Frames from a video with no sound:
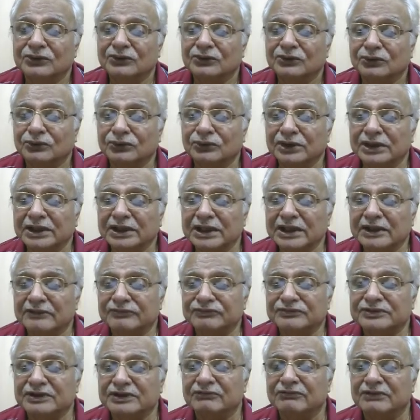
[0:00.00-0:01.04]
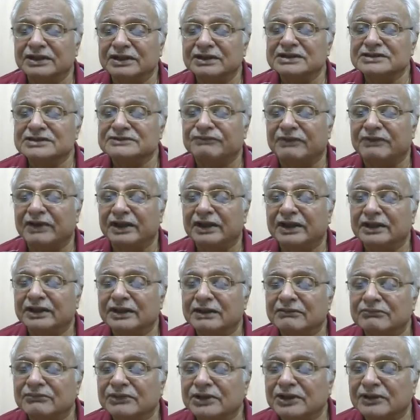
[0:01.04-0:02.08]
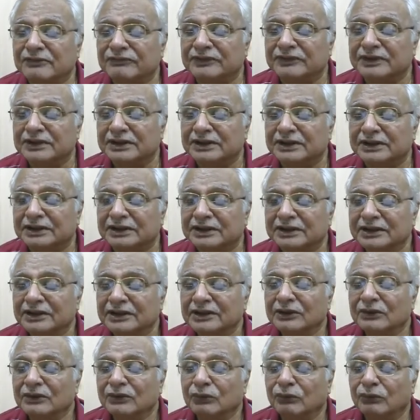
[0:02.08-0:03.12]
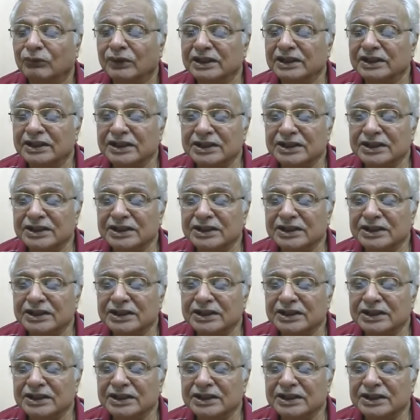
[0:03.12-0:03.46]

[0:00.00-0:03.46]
only after one is filing a bill of entry. One need